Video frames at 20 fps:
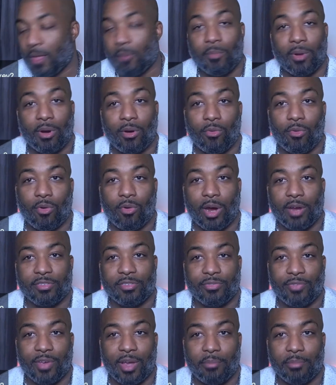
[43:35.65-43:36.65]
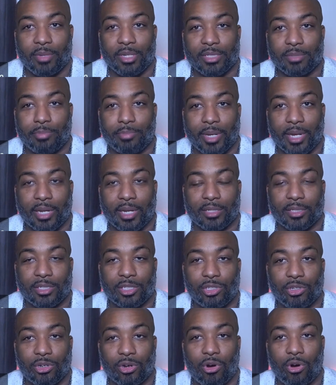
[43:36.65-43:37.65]
My wife's family is big into
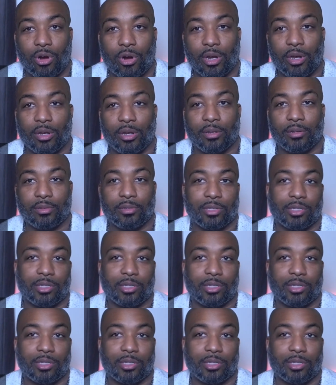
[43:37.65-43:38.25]
Djurgården.